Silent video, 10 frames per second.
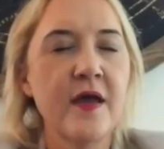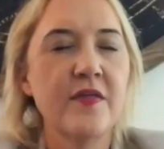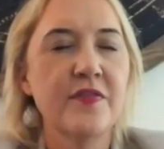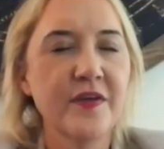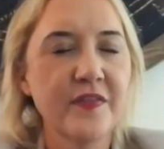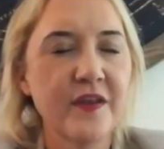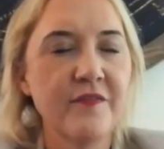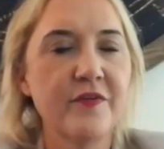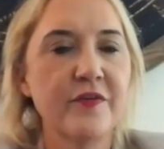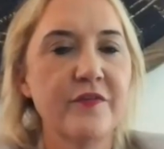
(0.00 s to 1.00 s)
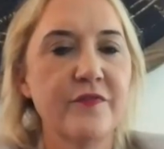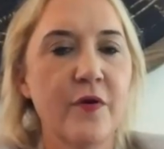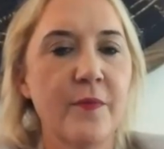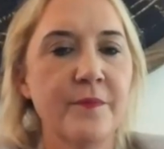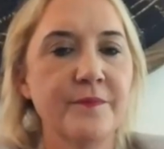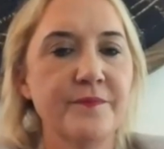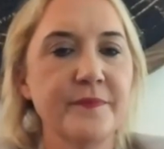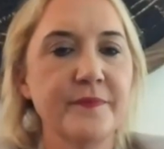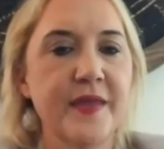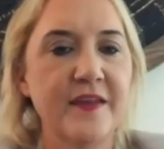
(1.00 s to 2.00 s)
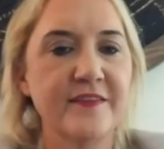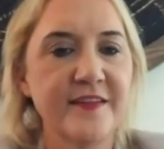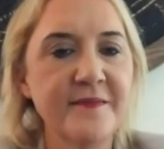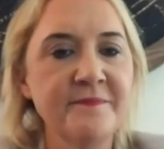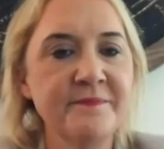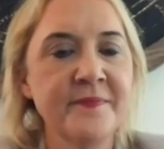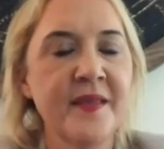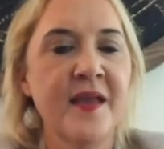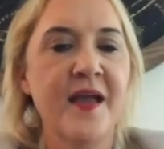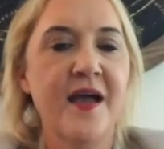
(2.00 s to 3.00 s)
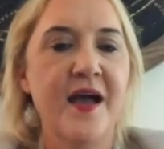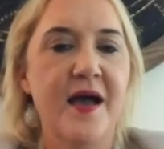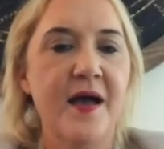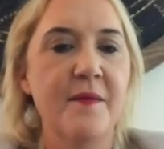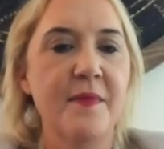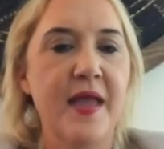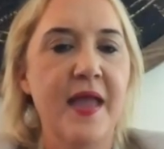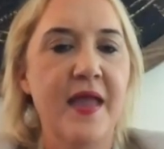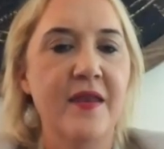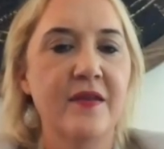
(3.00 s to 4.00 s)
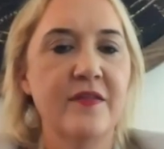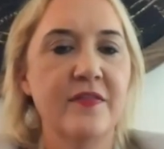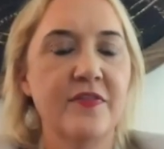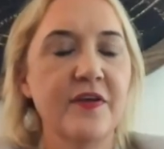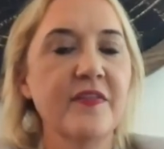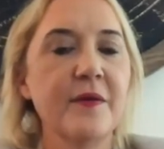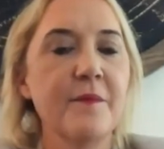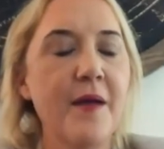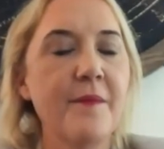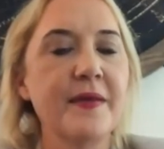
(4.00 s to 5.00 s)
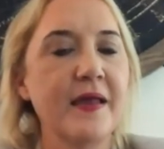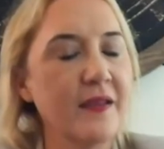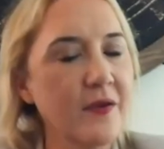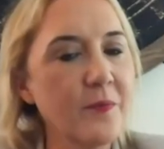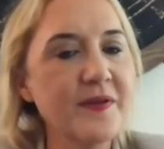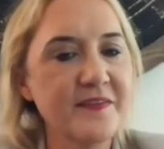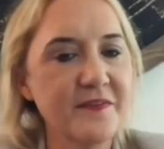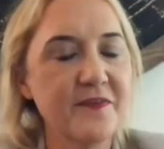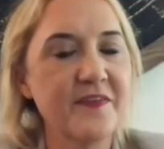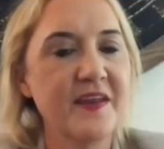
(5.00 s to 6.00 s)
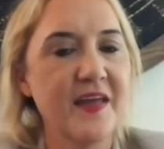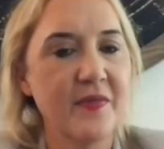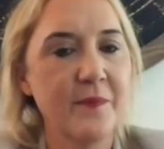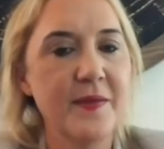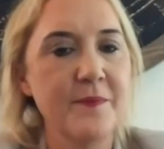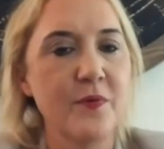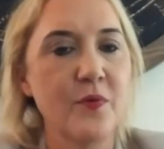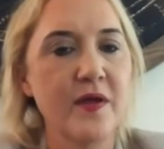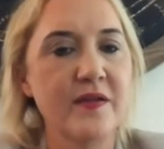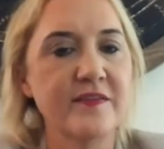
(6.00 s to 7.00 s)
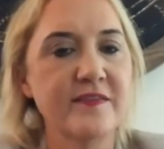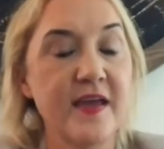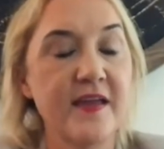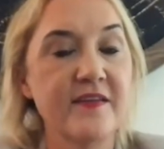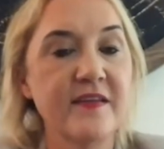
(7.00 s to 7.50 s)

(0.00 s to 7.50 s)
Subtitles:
The thing that I've learnt from cancer, and the thing that might be a little bit different than other people, is that,